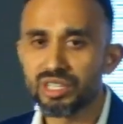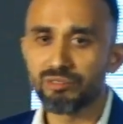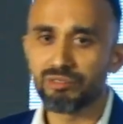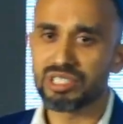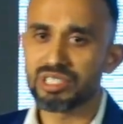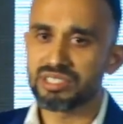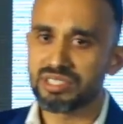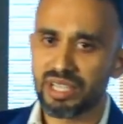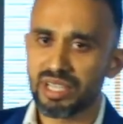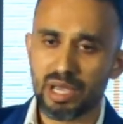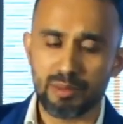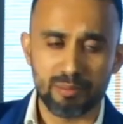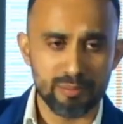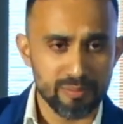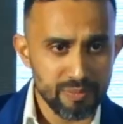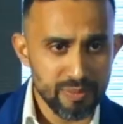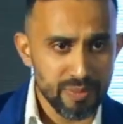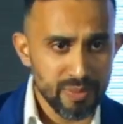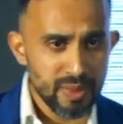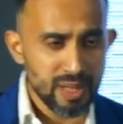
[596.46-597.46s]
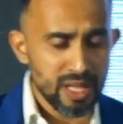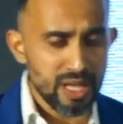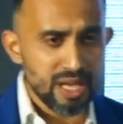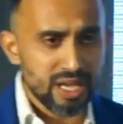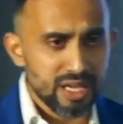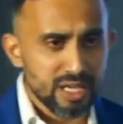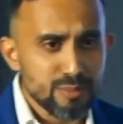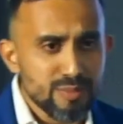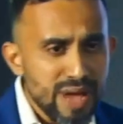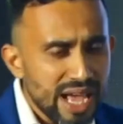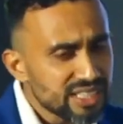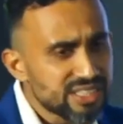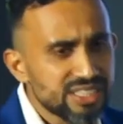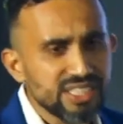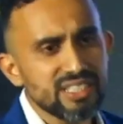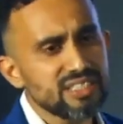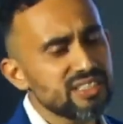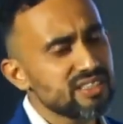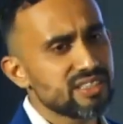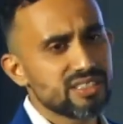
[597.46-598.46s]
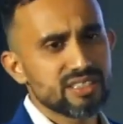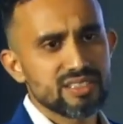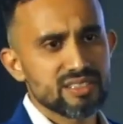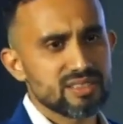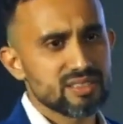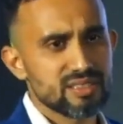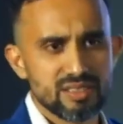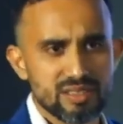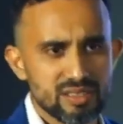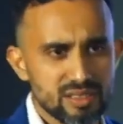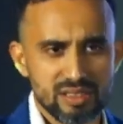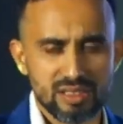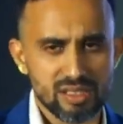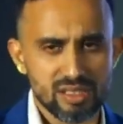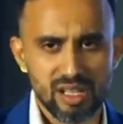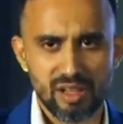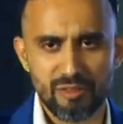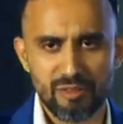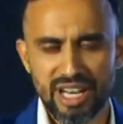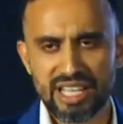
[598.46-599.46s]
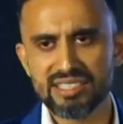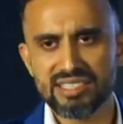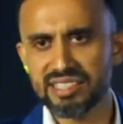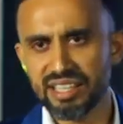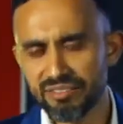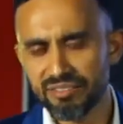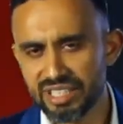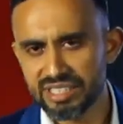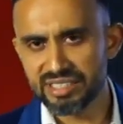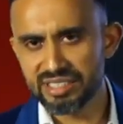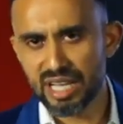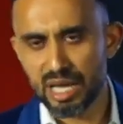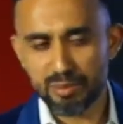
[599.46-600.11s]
VCM. Imagine, when I say VCM,